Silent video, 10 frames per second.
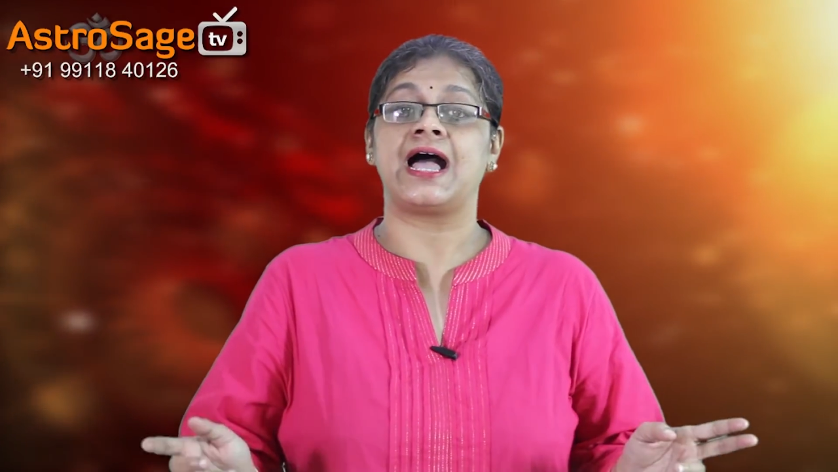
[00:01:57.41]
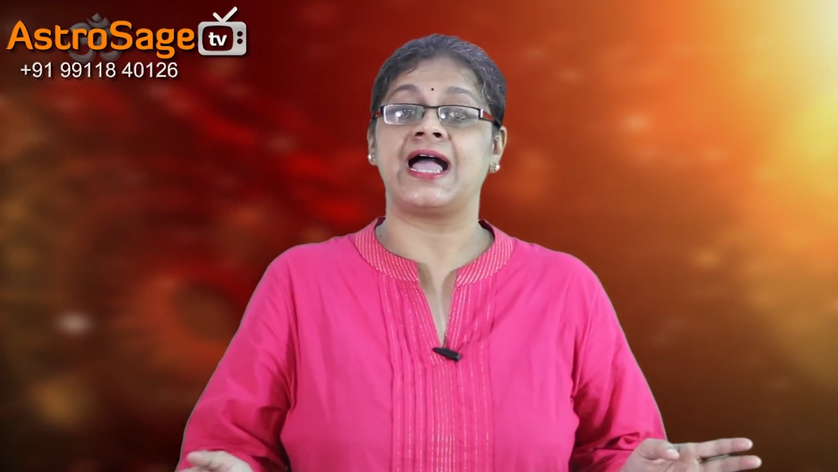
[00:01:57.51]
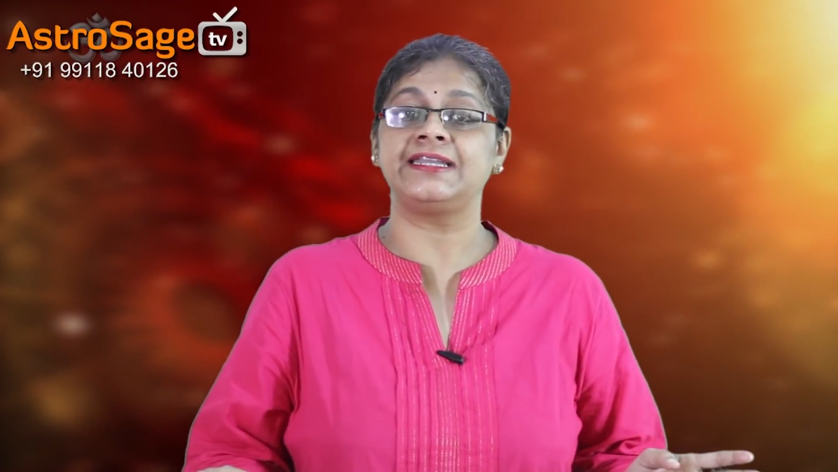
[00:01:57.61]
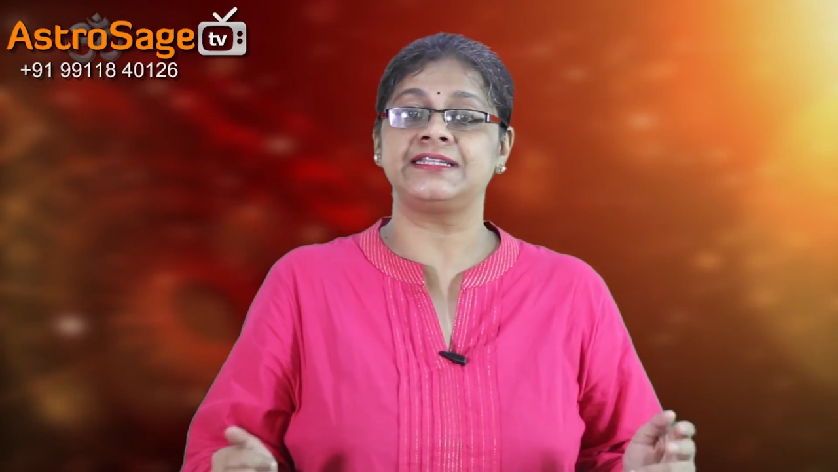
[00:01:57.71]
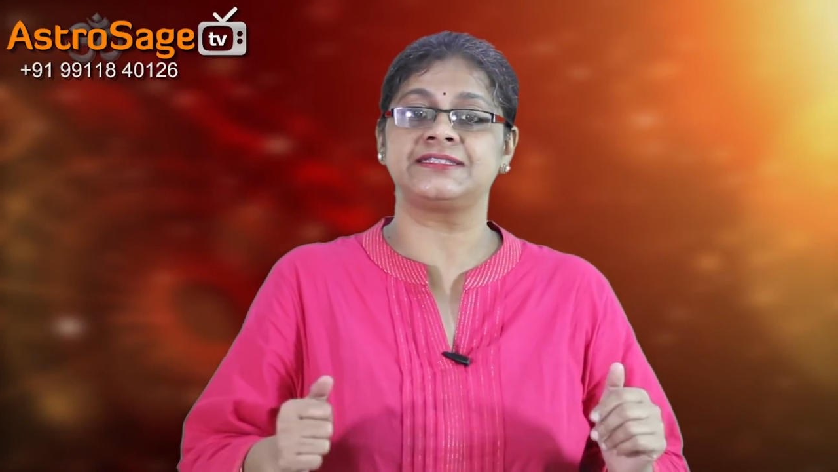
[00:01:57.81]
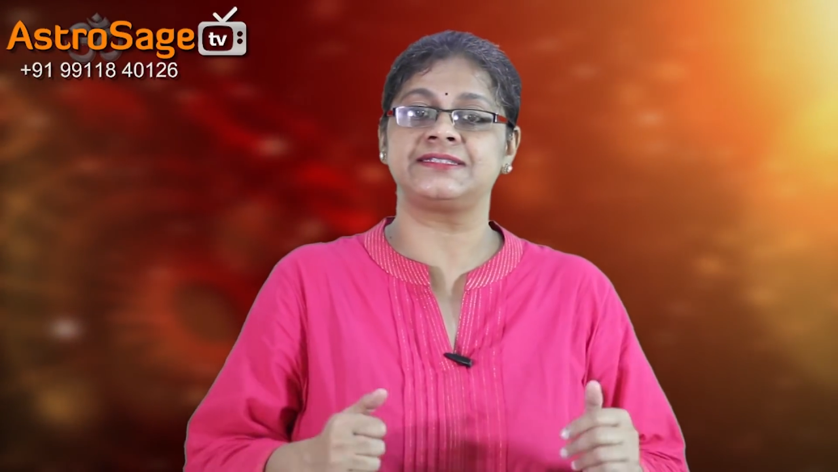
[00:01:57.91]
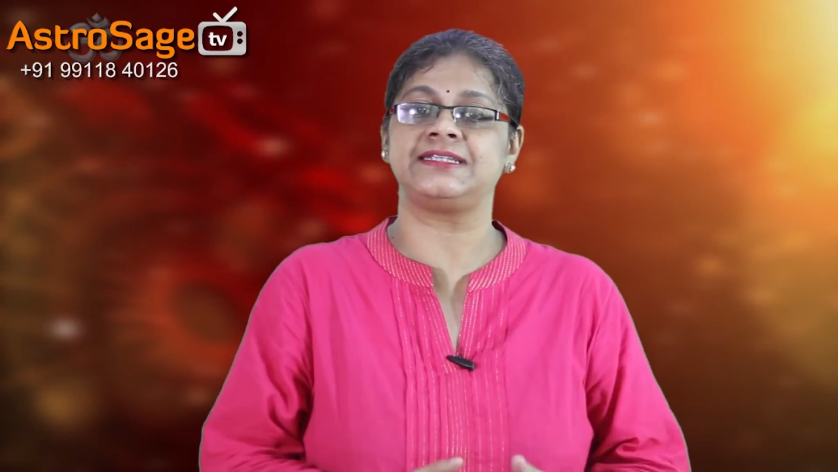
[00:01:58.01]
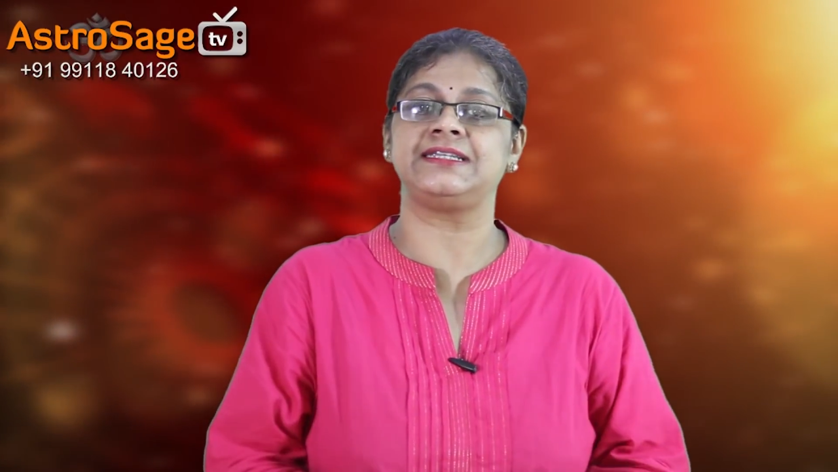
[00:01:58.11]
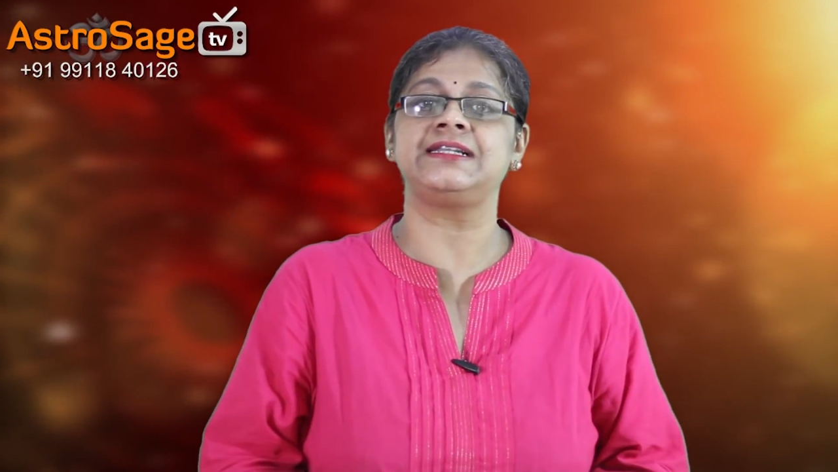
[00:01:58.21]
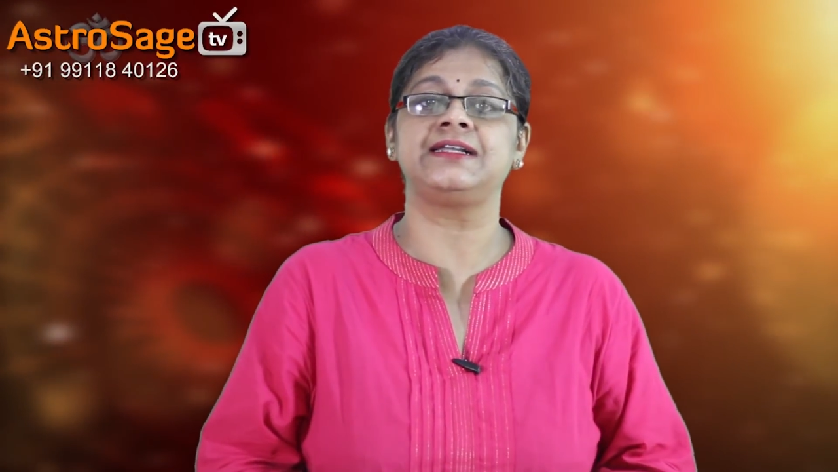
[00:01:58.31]
iron and
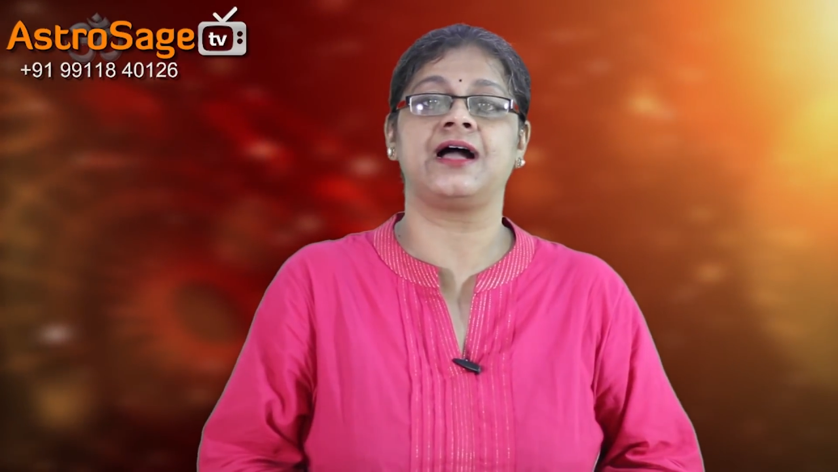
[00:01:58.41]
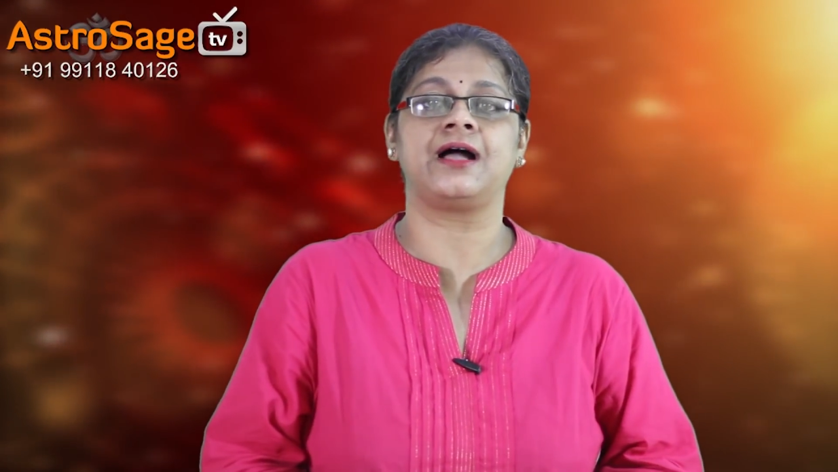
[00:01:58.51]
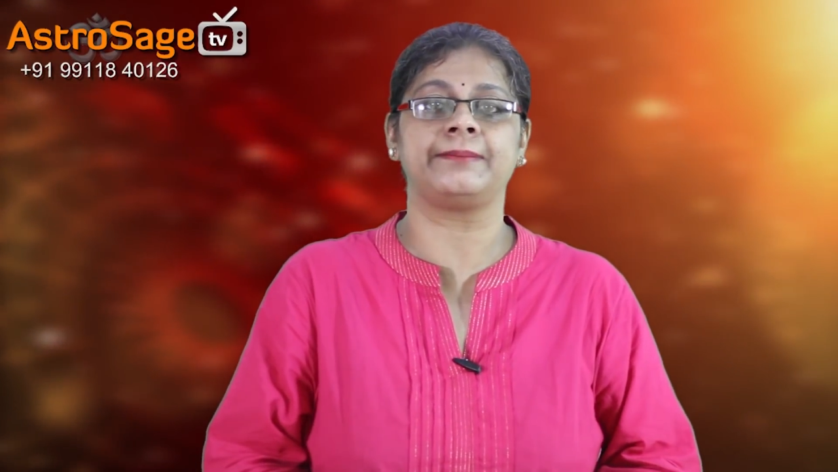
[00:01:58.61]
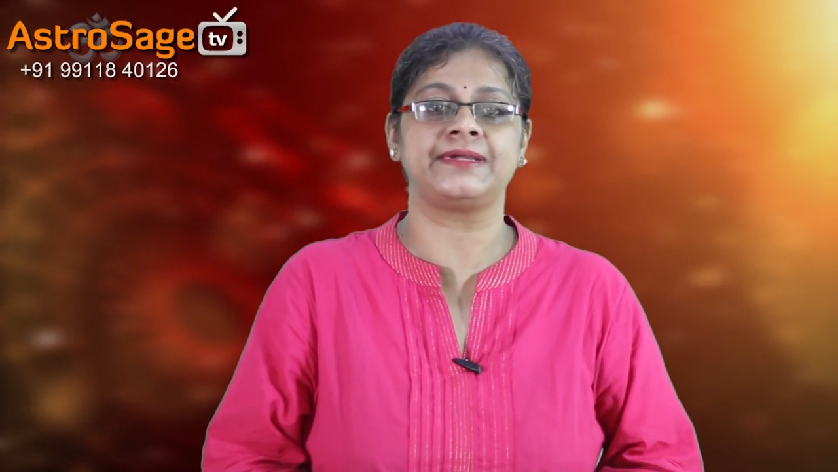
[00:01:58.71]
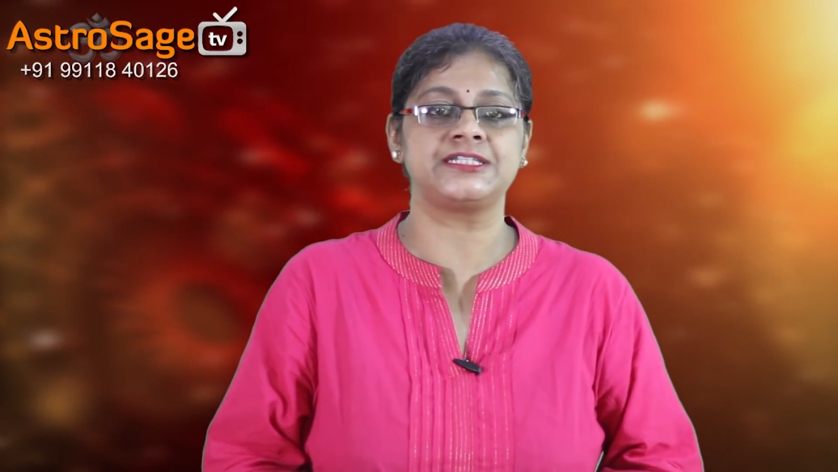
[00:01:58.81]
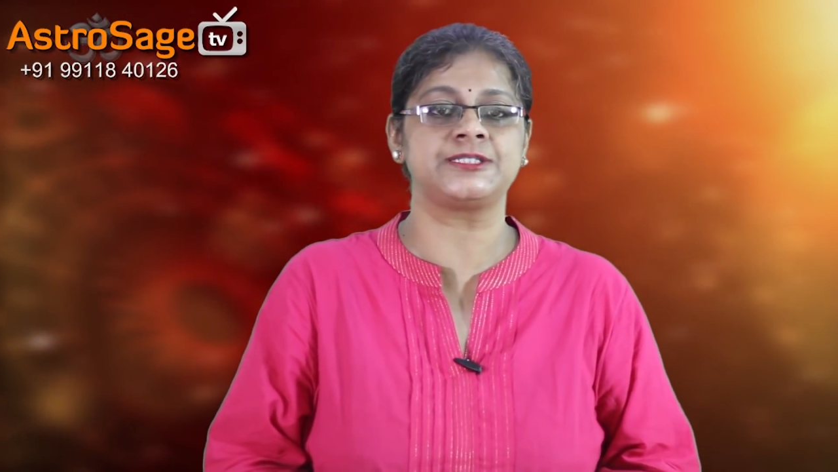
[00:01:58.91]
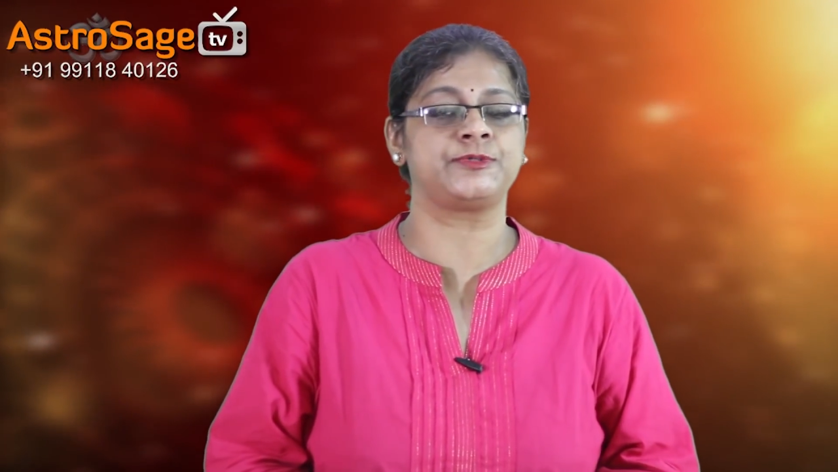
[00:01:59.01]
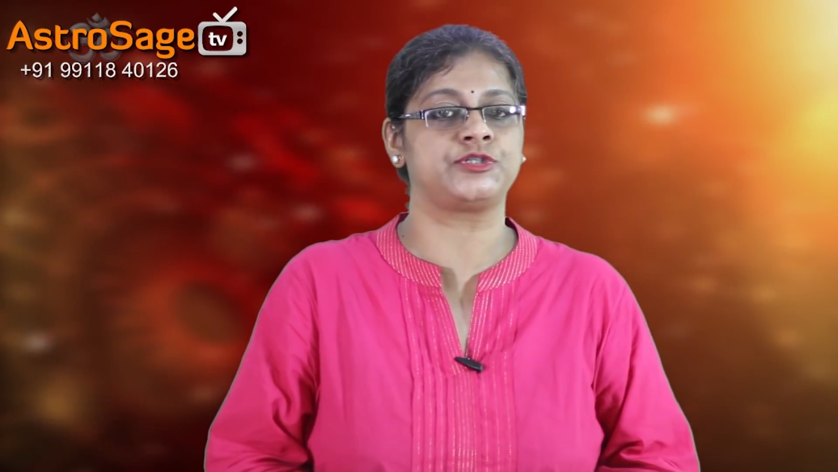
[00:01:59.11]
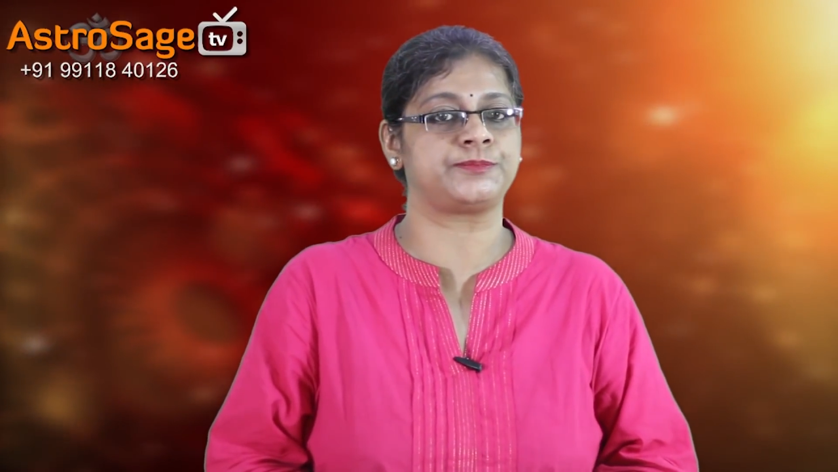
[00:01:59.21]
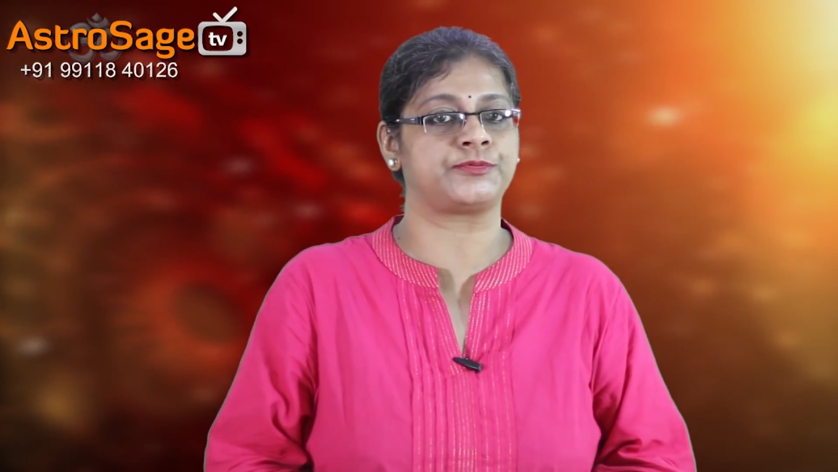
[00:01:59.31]
steel, garments,
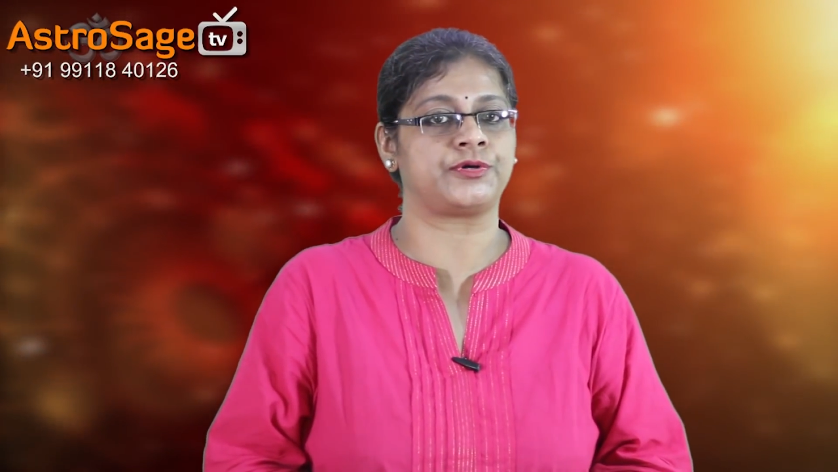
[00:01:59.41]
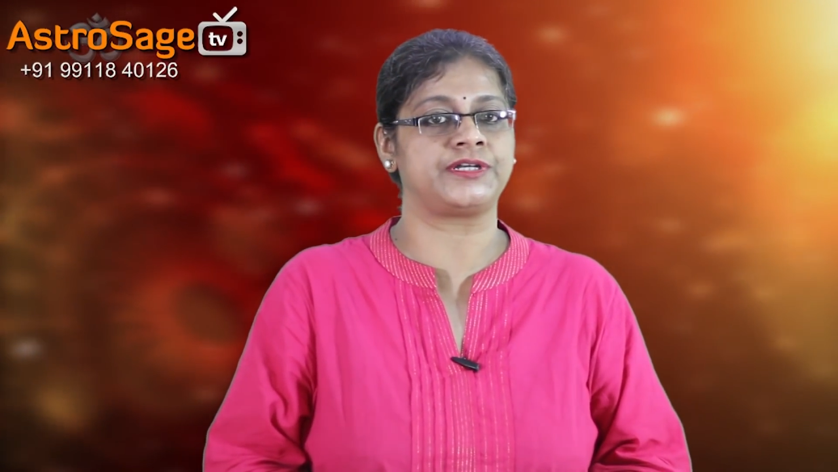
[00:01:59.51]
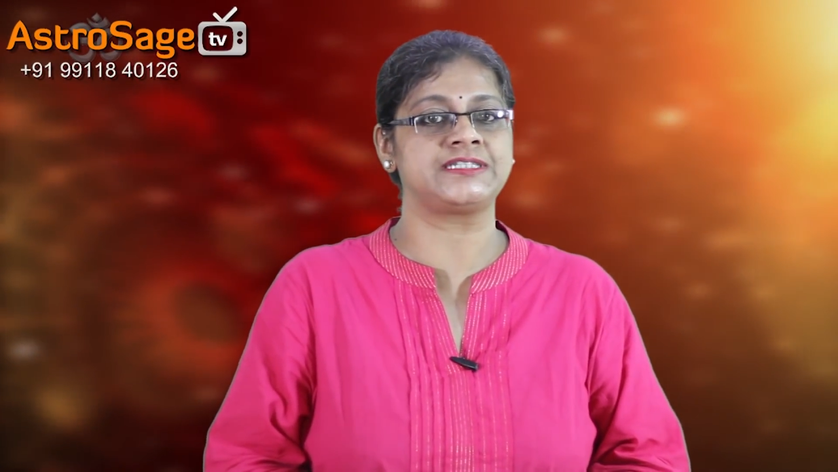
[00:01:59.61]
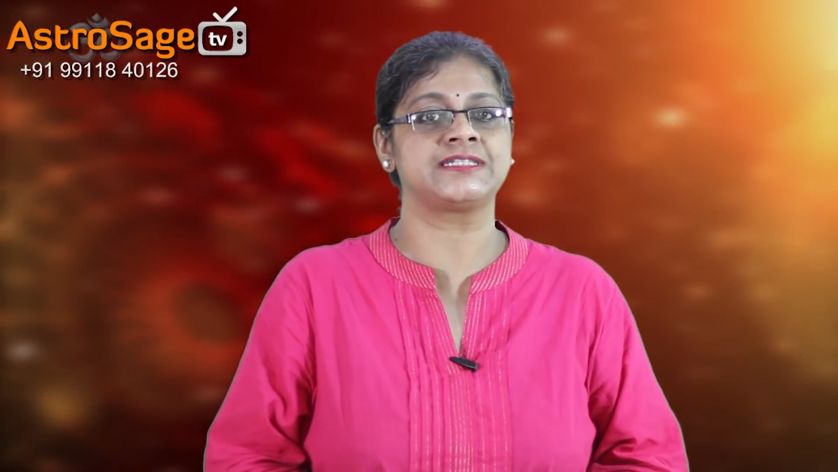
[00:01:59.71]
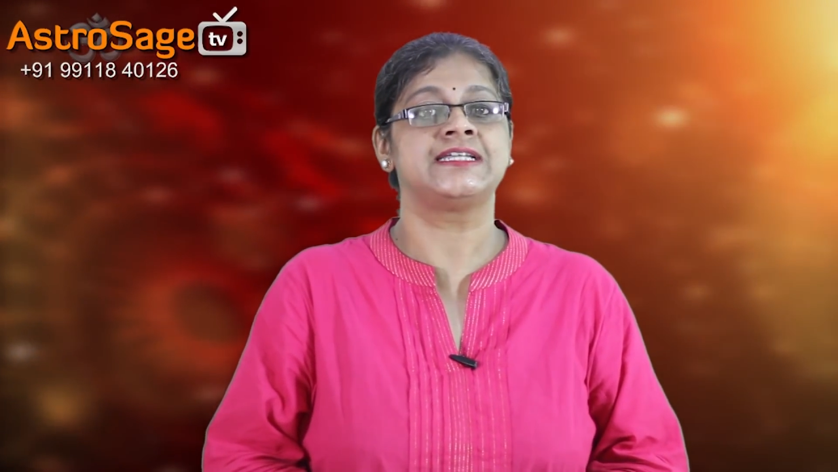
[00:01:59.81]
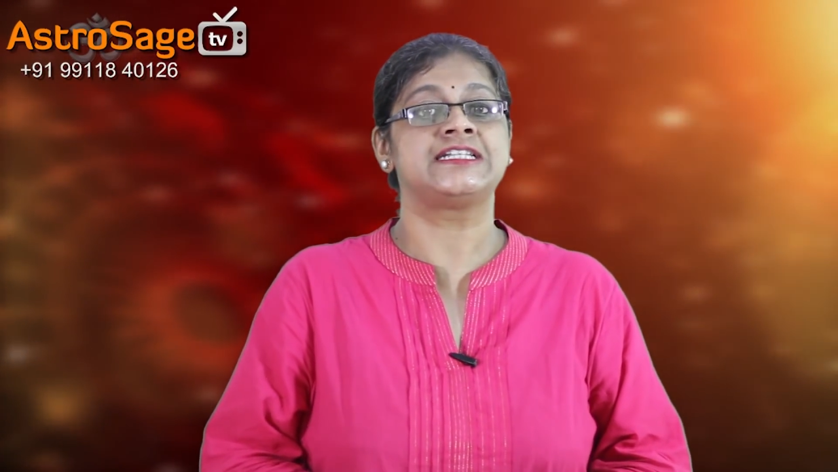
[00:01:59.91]
beauty products,